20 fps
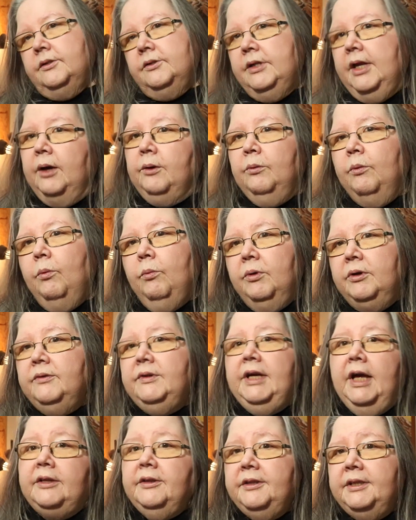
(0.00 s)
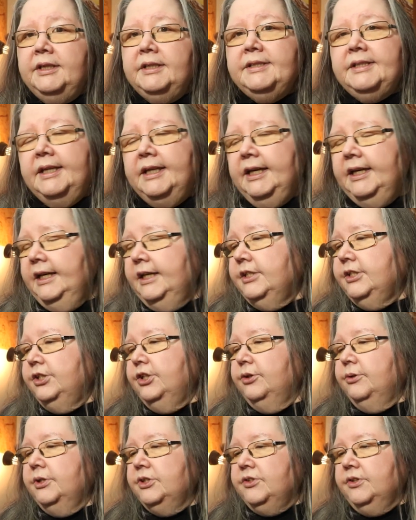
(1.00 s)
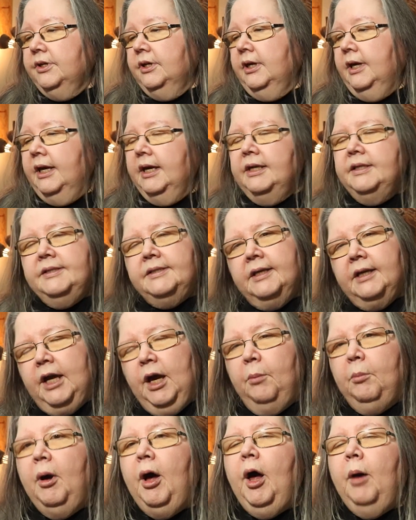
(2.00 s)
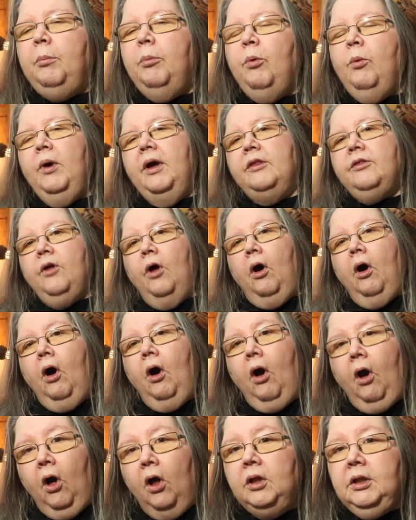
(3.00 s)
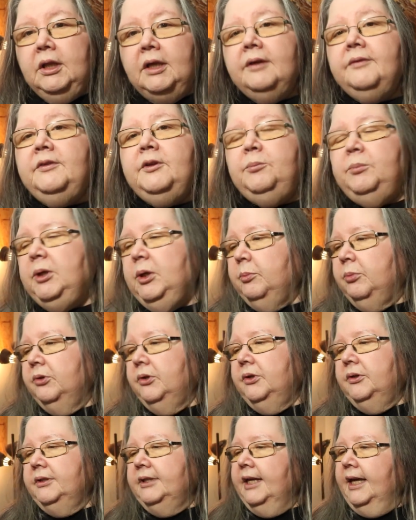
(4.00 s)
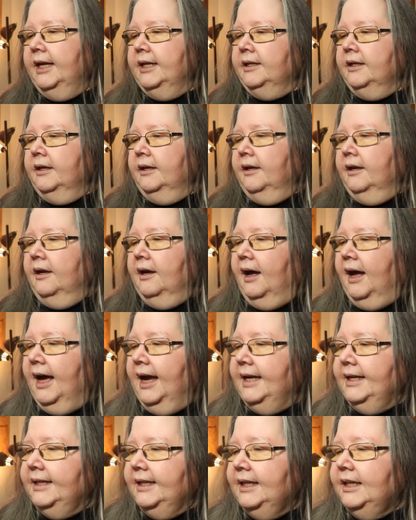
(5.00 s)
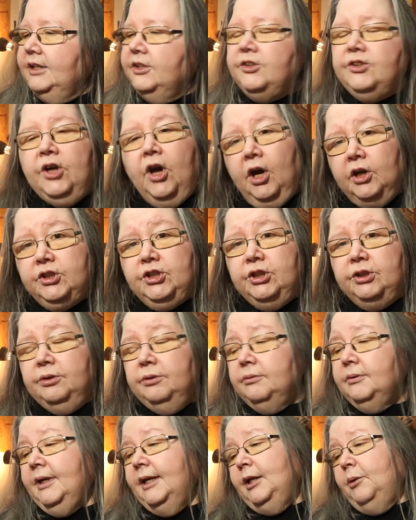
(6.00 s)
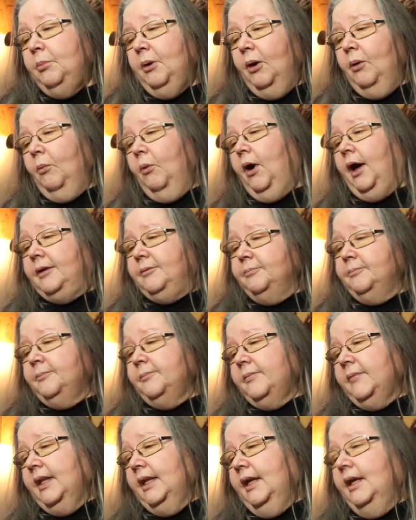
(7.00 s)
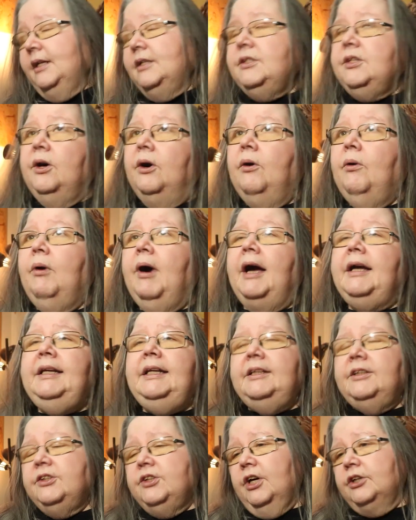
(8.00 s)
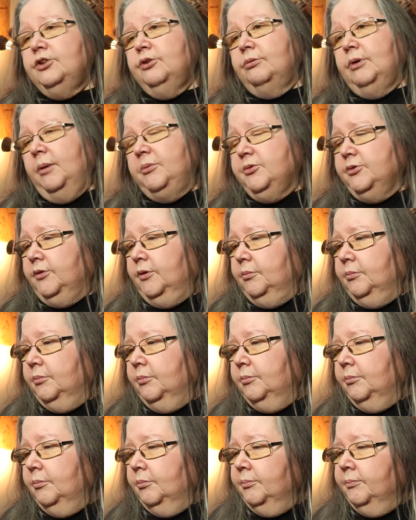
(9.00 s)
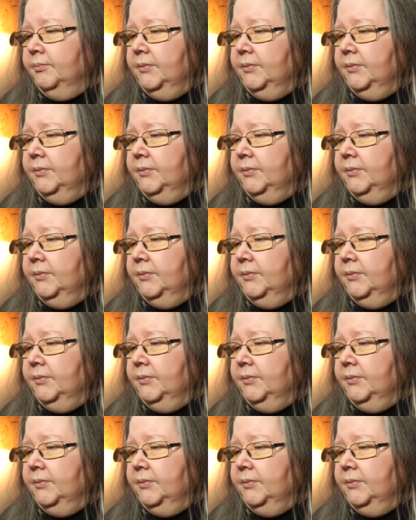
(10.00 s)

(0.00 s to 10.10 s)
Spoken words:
Now, one of the other things that I need to do is come up with all of the people that I need to talk to and about what. So I need to talk to reps from